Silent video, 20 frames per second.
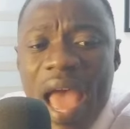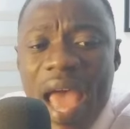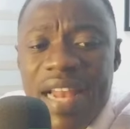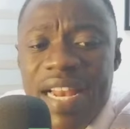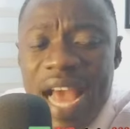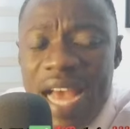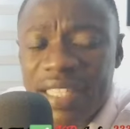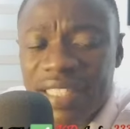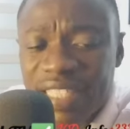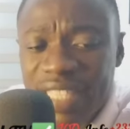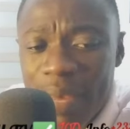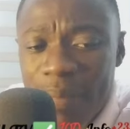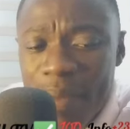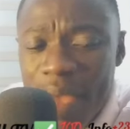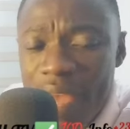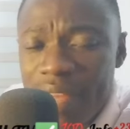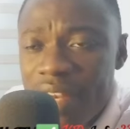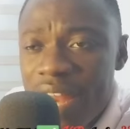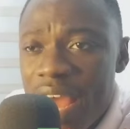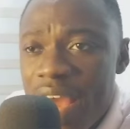E dey
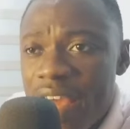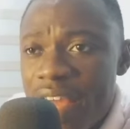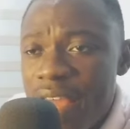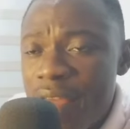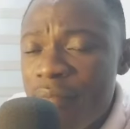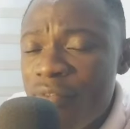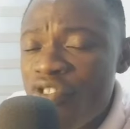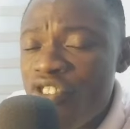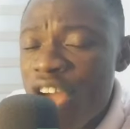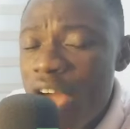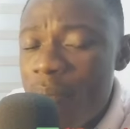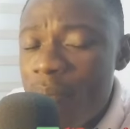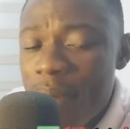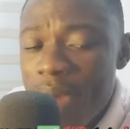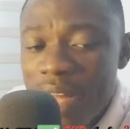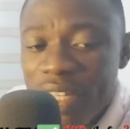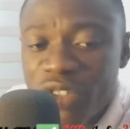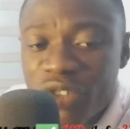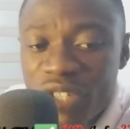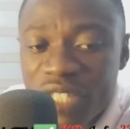asem e na ya nua
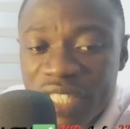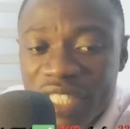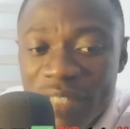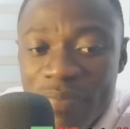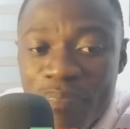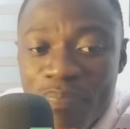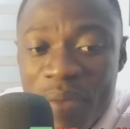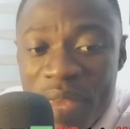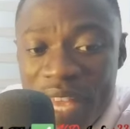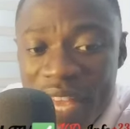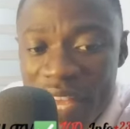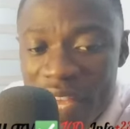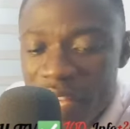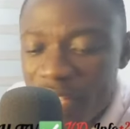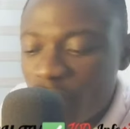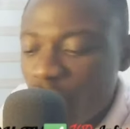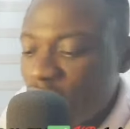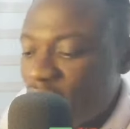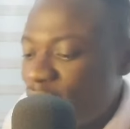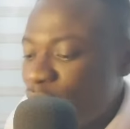bad Tracy
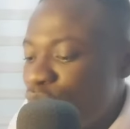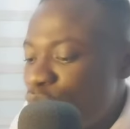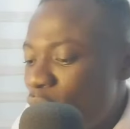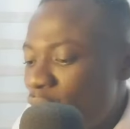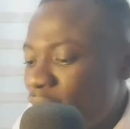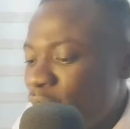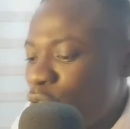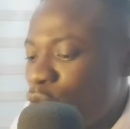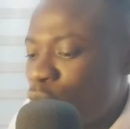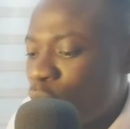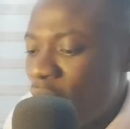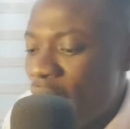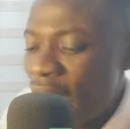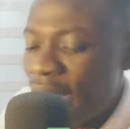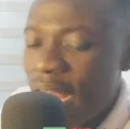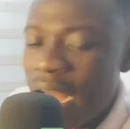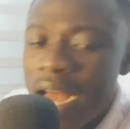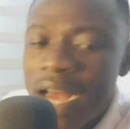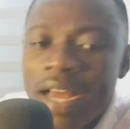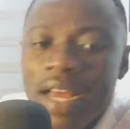B to see what so e
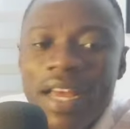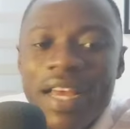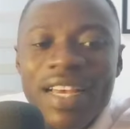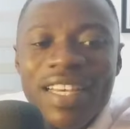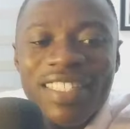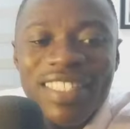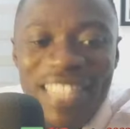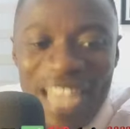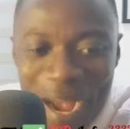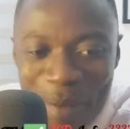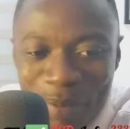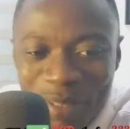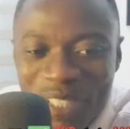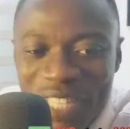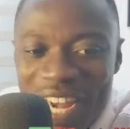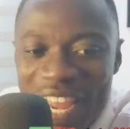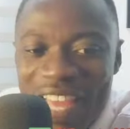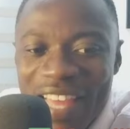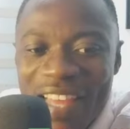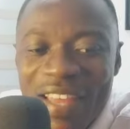ka. Nya
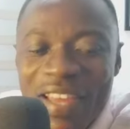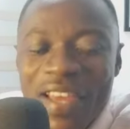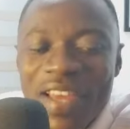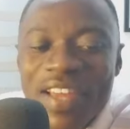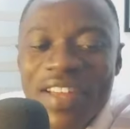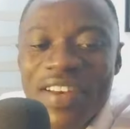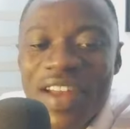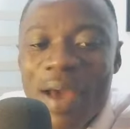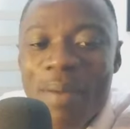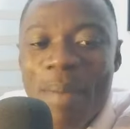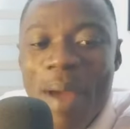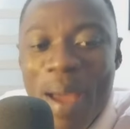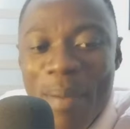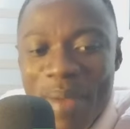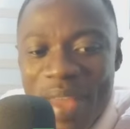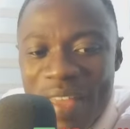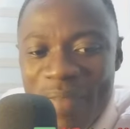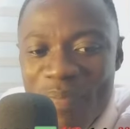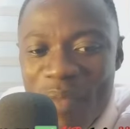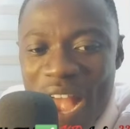botre na
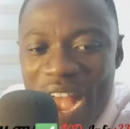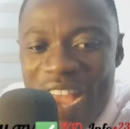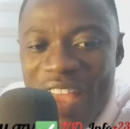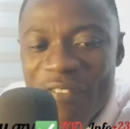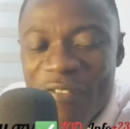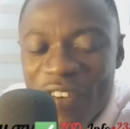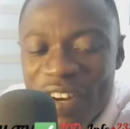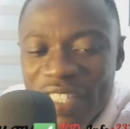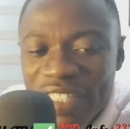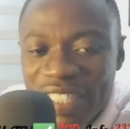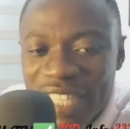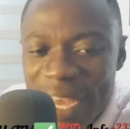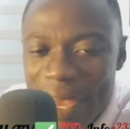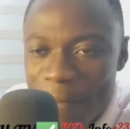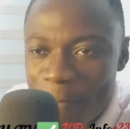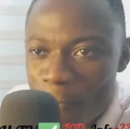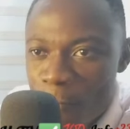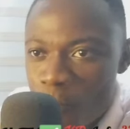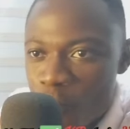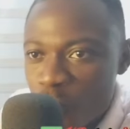mama ai friend
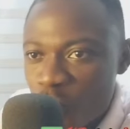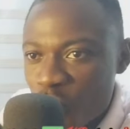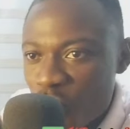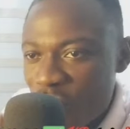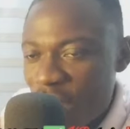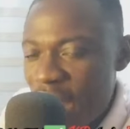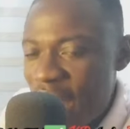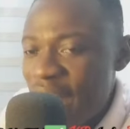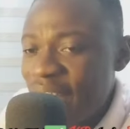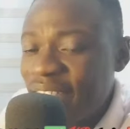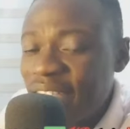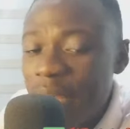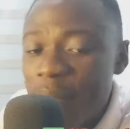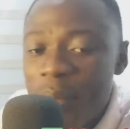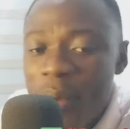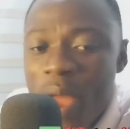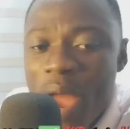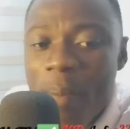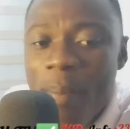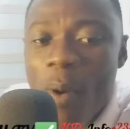say yes,
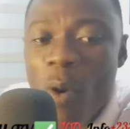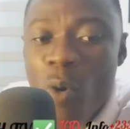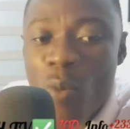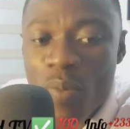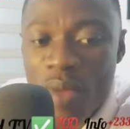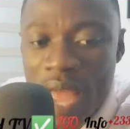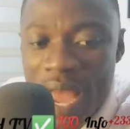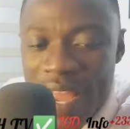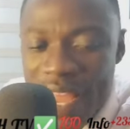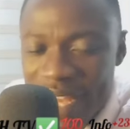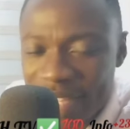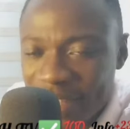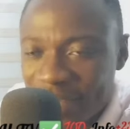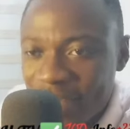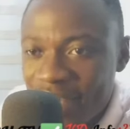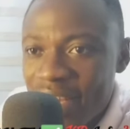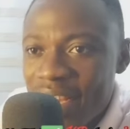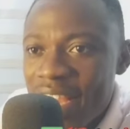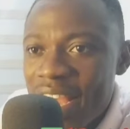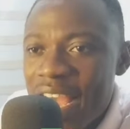I'm here about me.
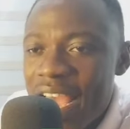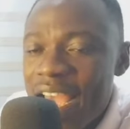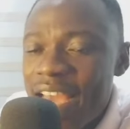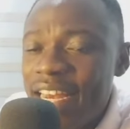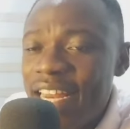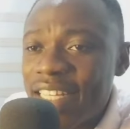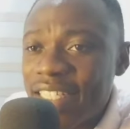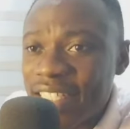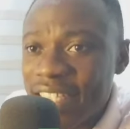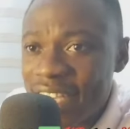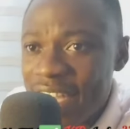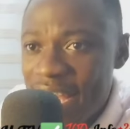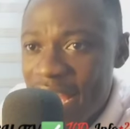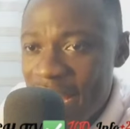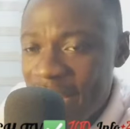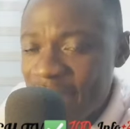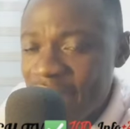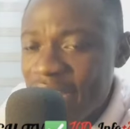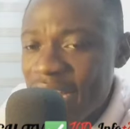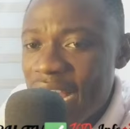Yes, the
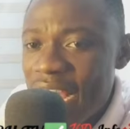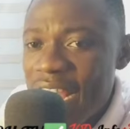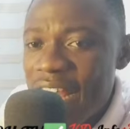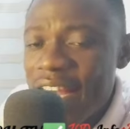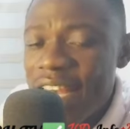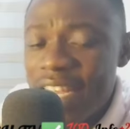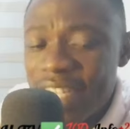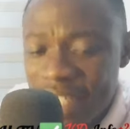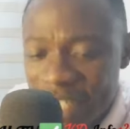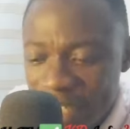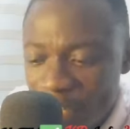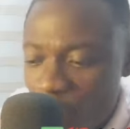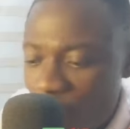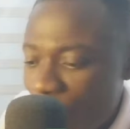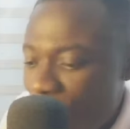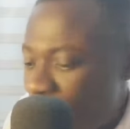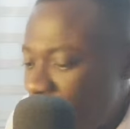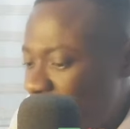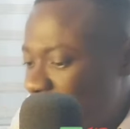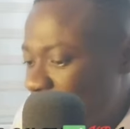second lady
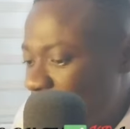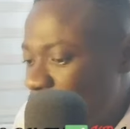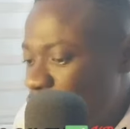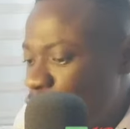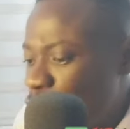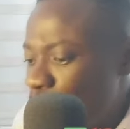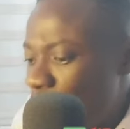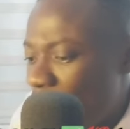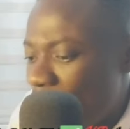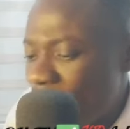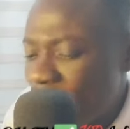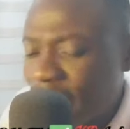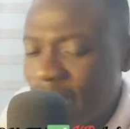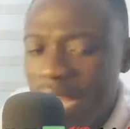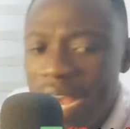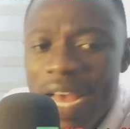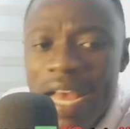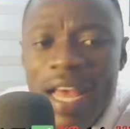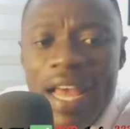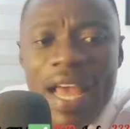of this country,
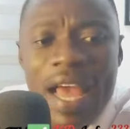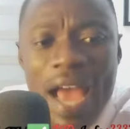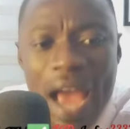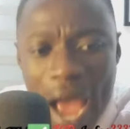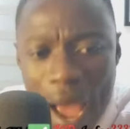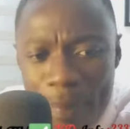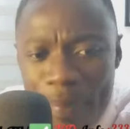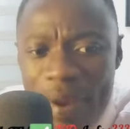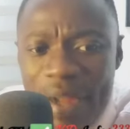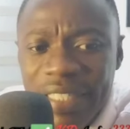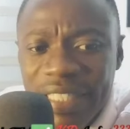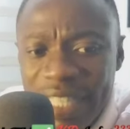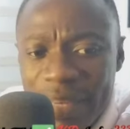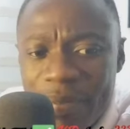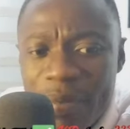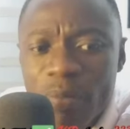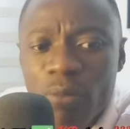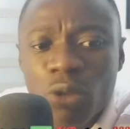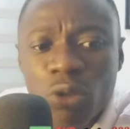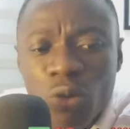Wakasa. Abra
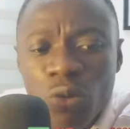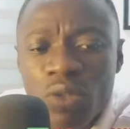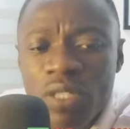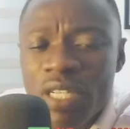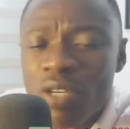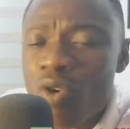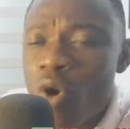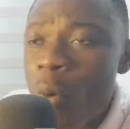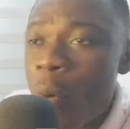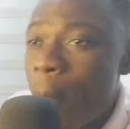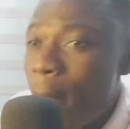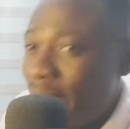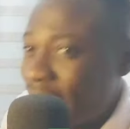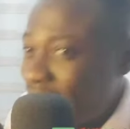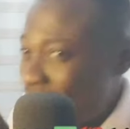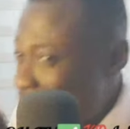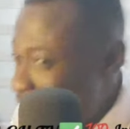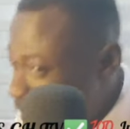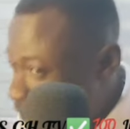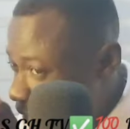tebi musu di kwa,
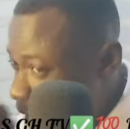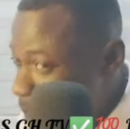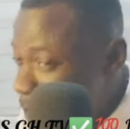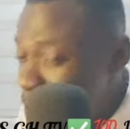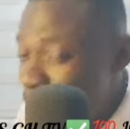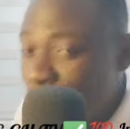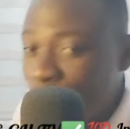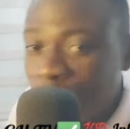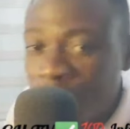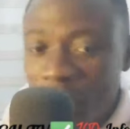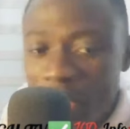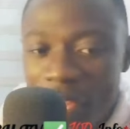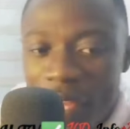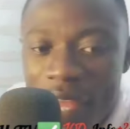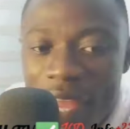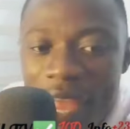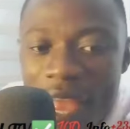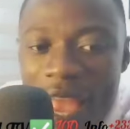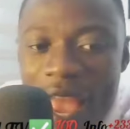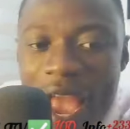but Abra
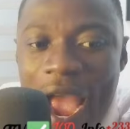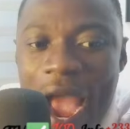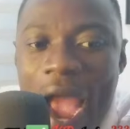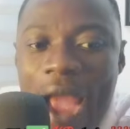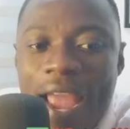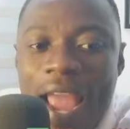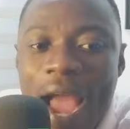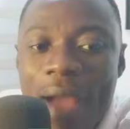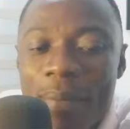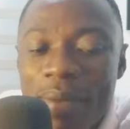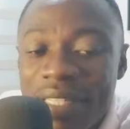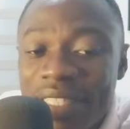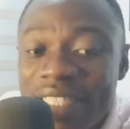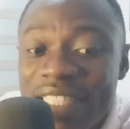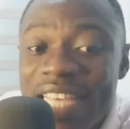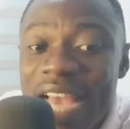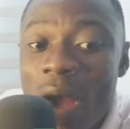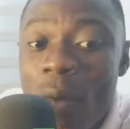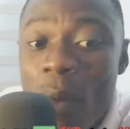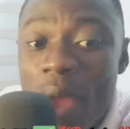bimoshe. I am a
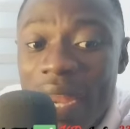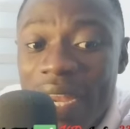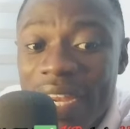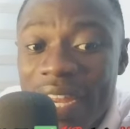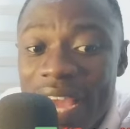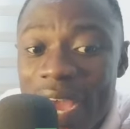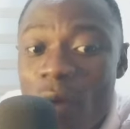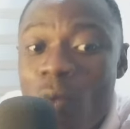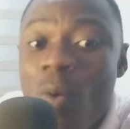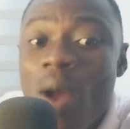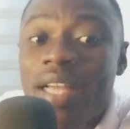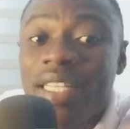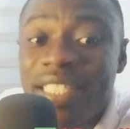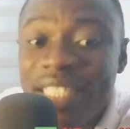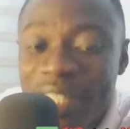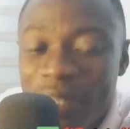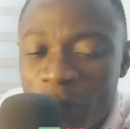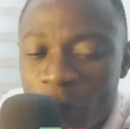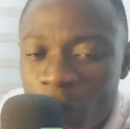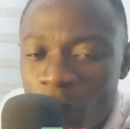siawan. El
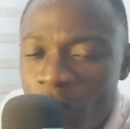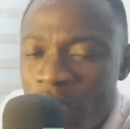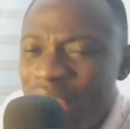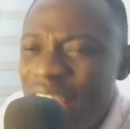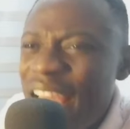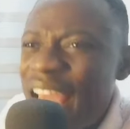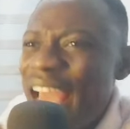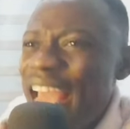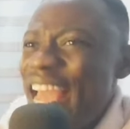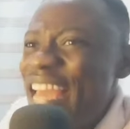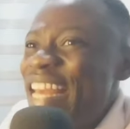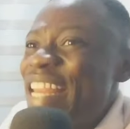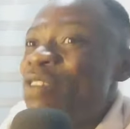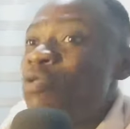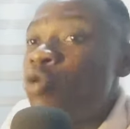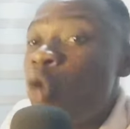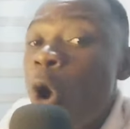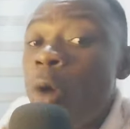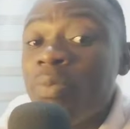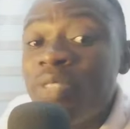machreno. Eya
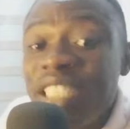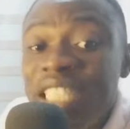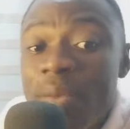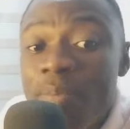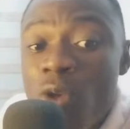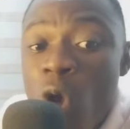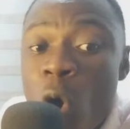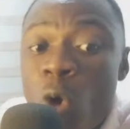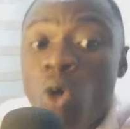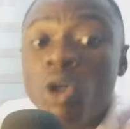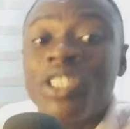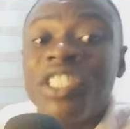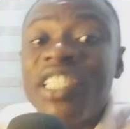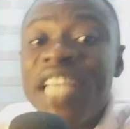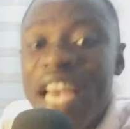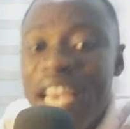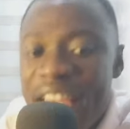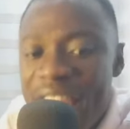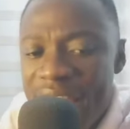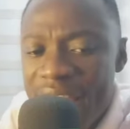ni kom shebi yoko
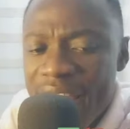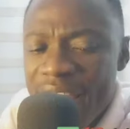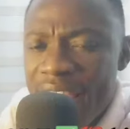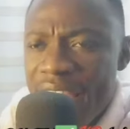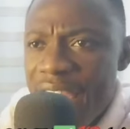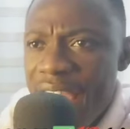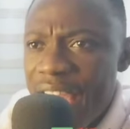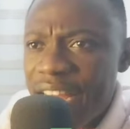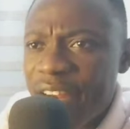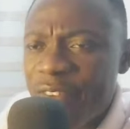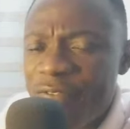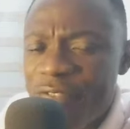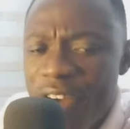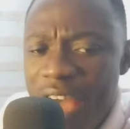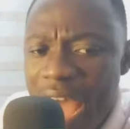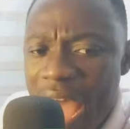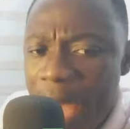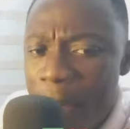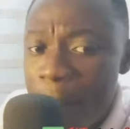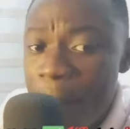sheye. E de
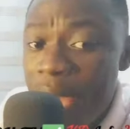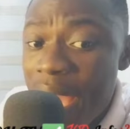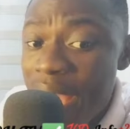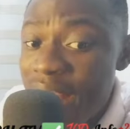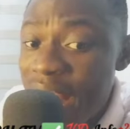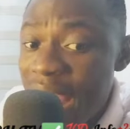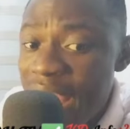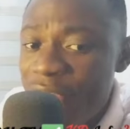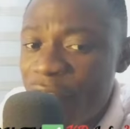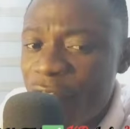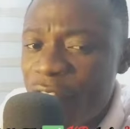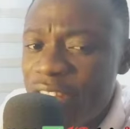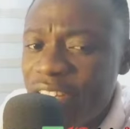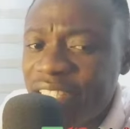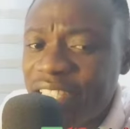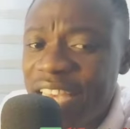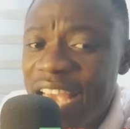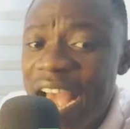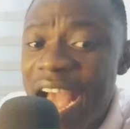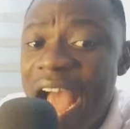fa abaya ya
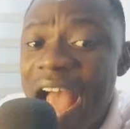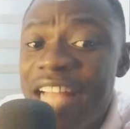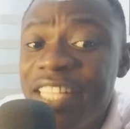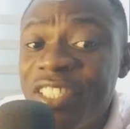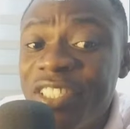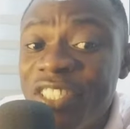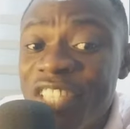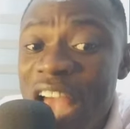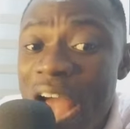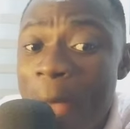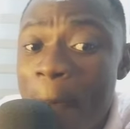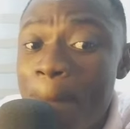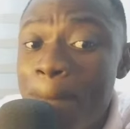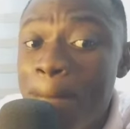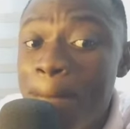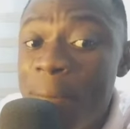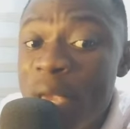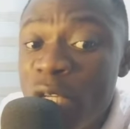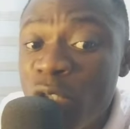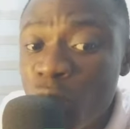friend say
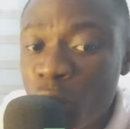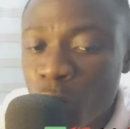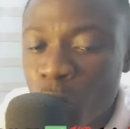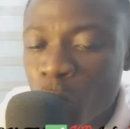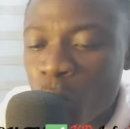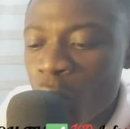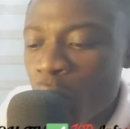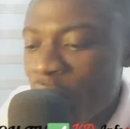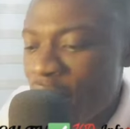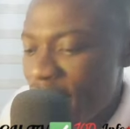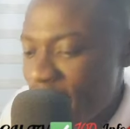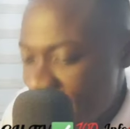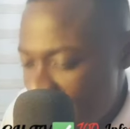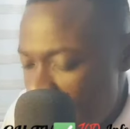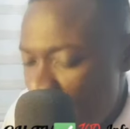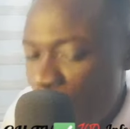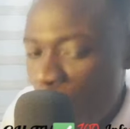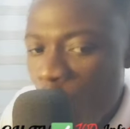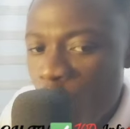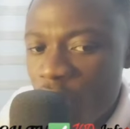Hajia Bintu.
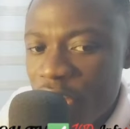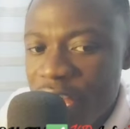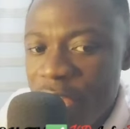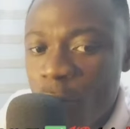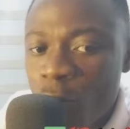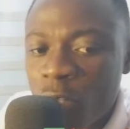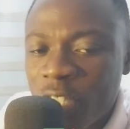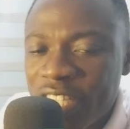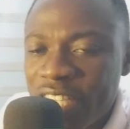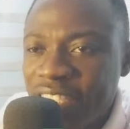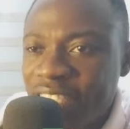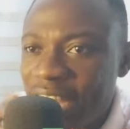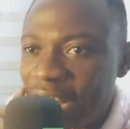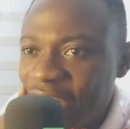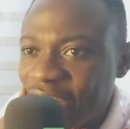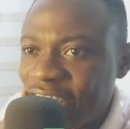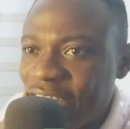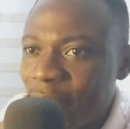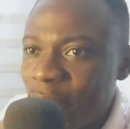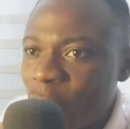Yeko, ni yiko tiye
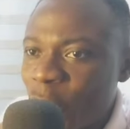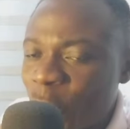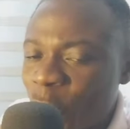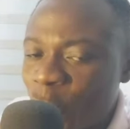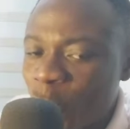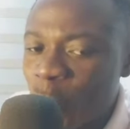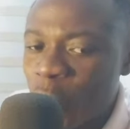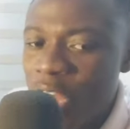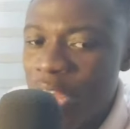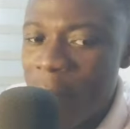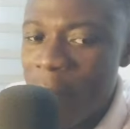sa ansem no so,